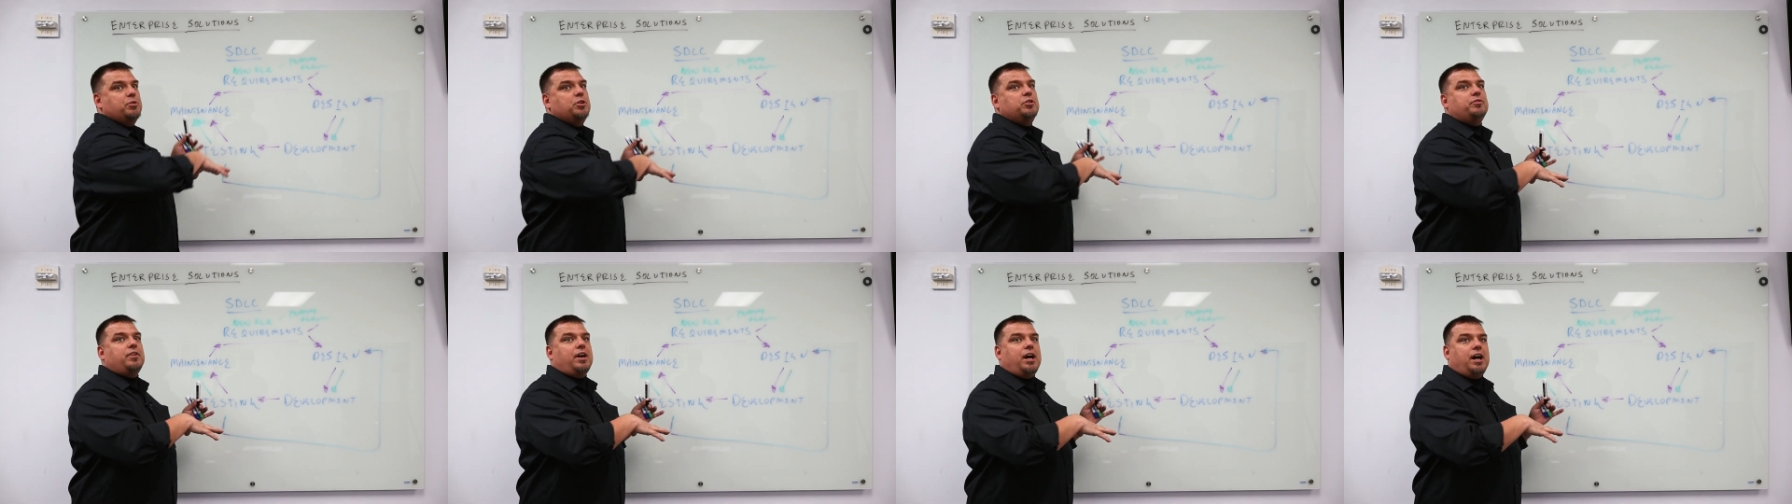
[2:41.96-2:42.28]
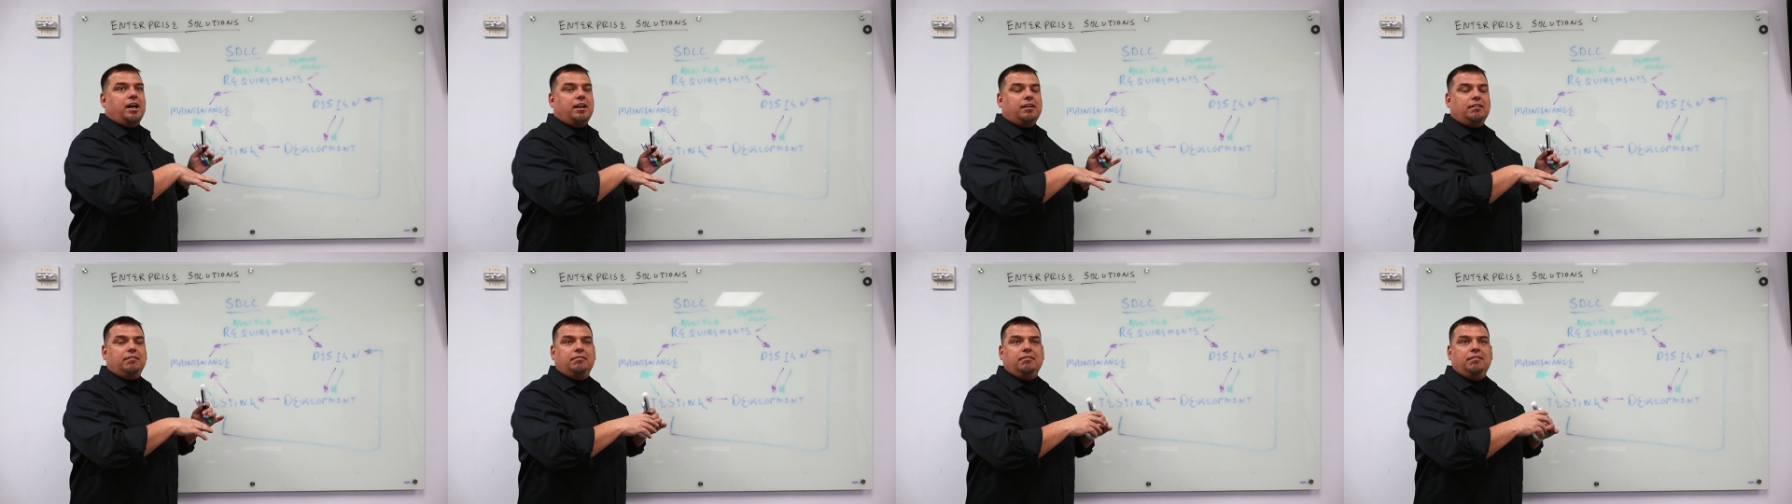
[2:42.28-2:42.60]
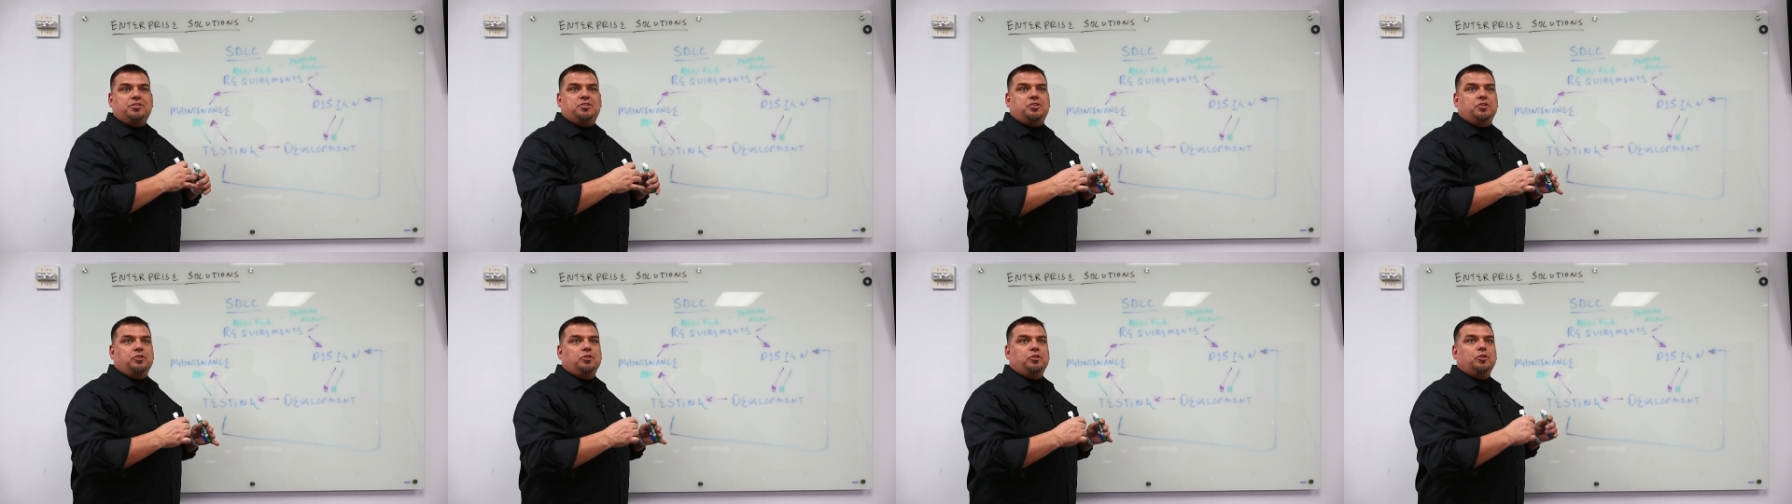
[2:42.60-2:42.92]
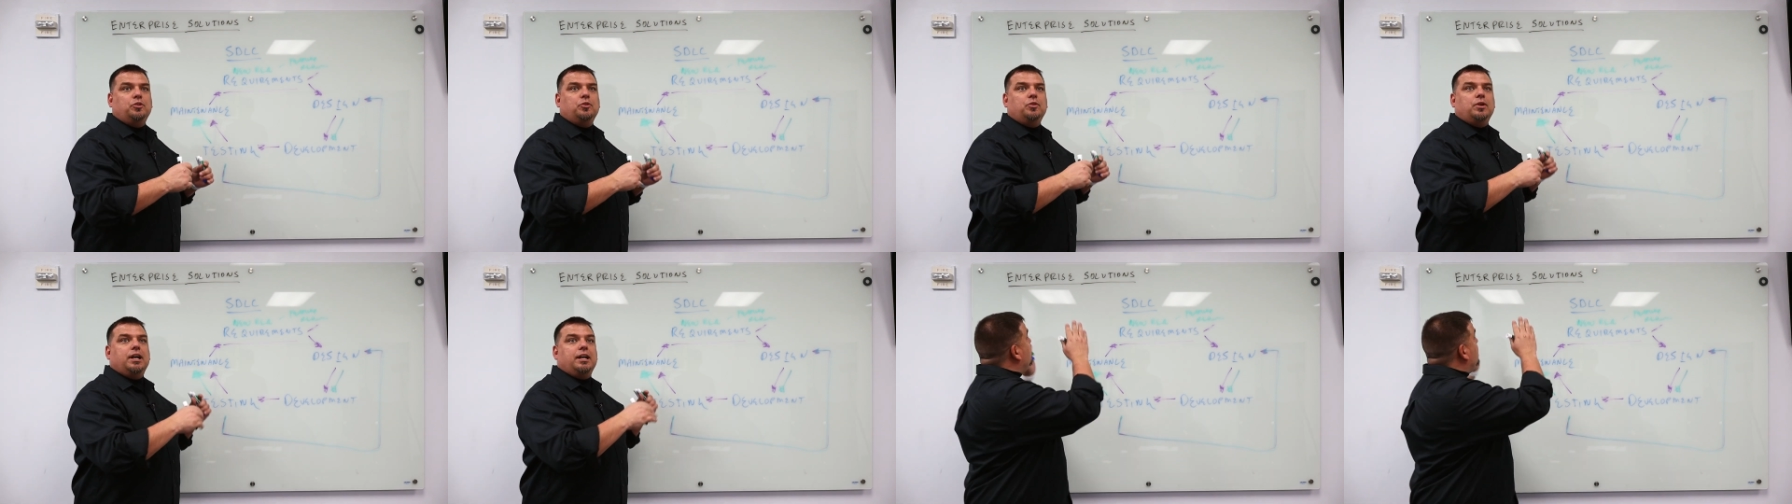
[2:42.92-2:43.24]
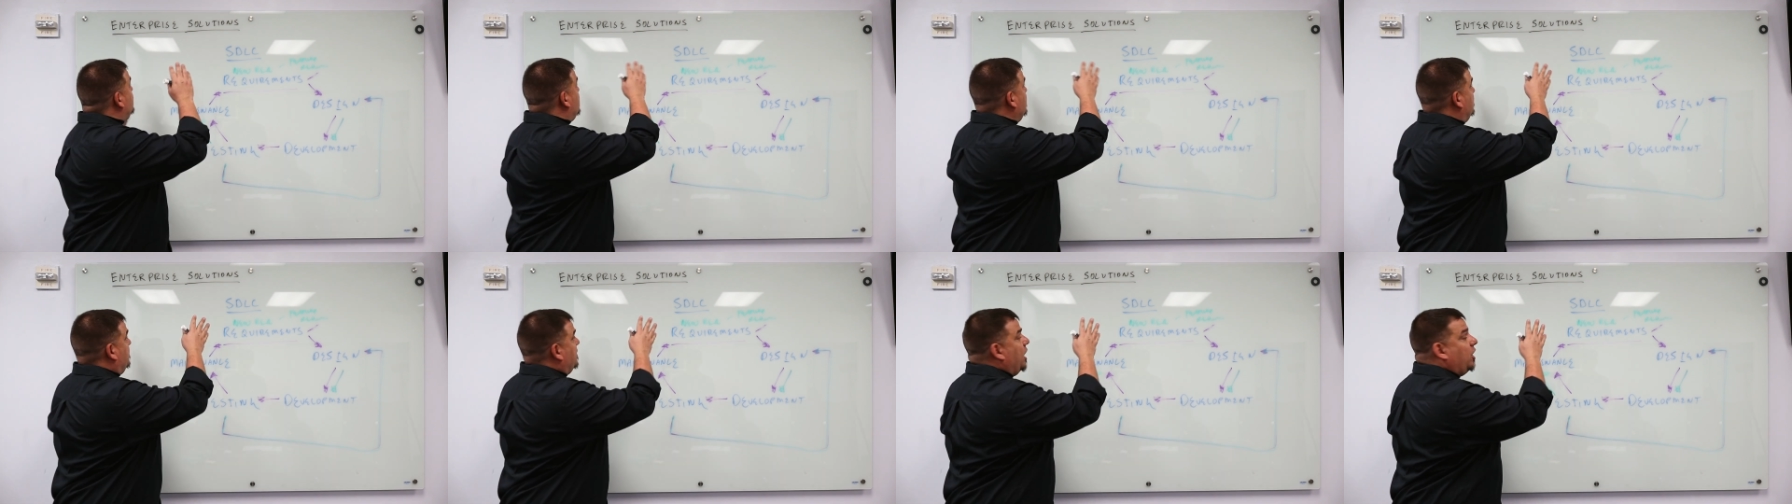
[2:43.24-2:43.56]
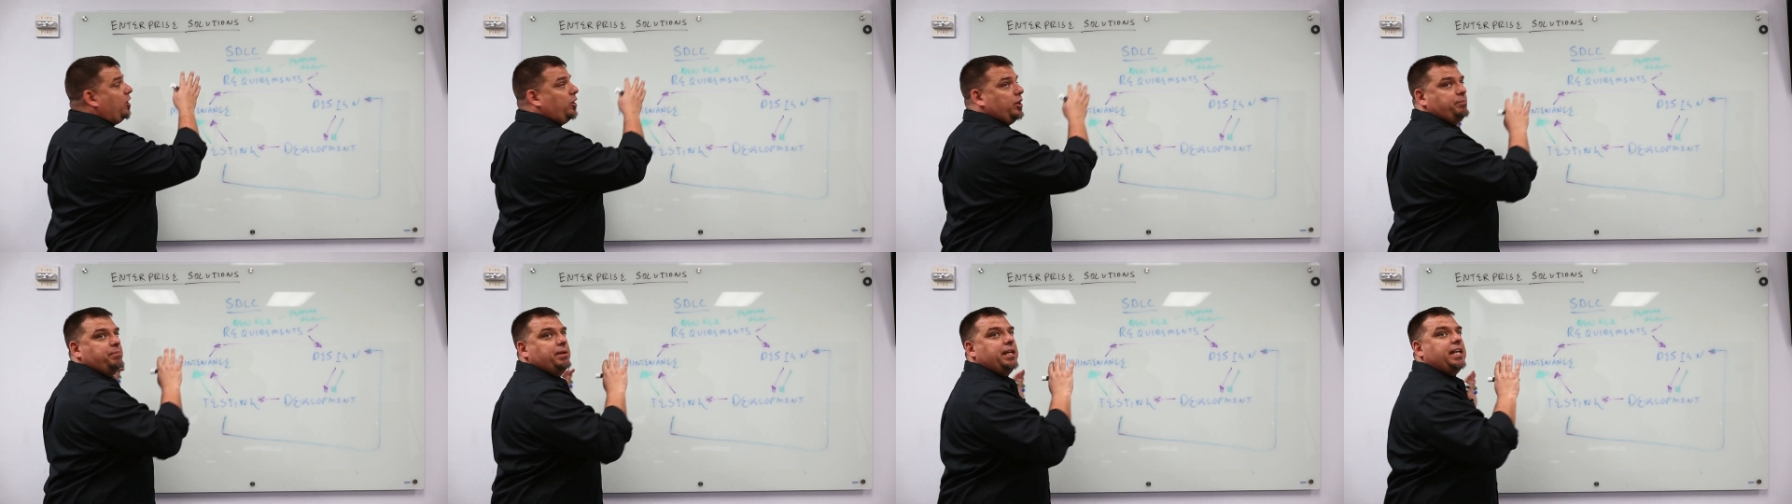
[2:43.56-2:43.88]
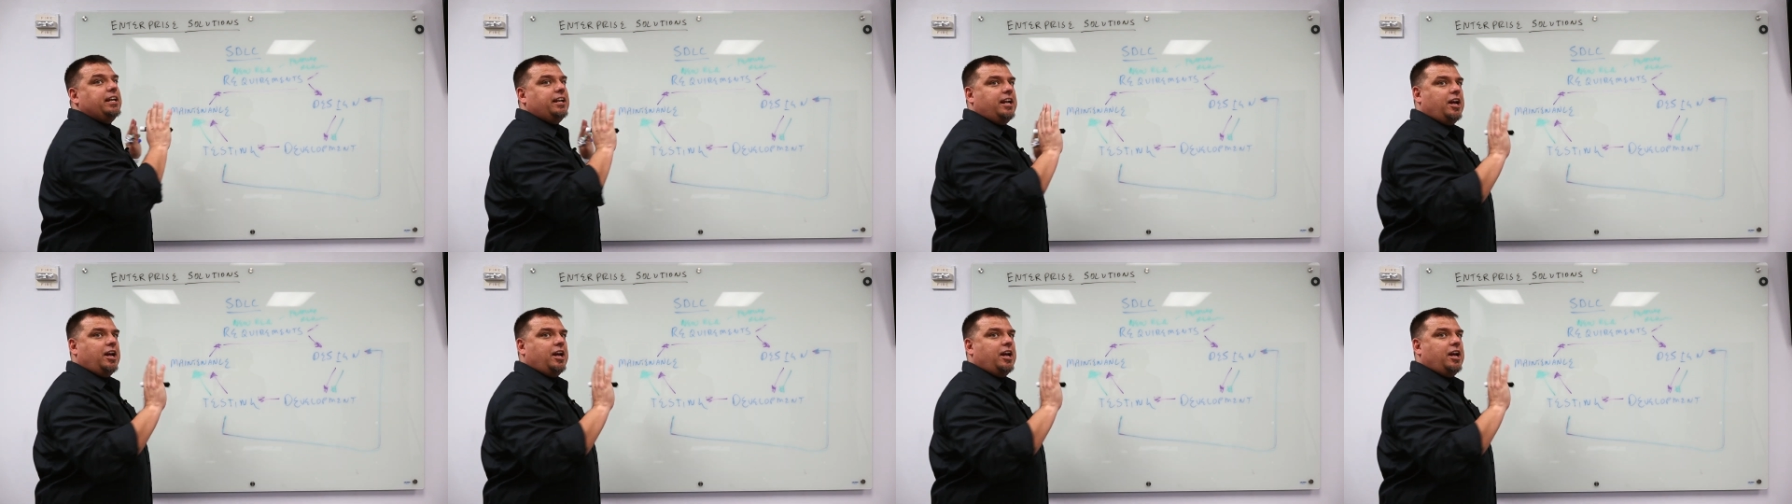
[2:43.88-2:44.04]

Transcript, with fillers: move on to developing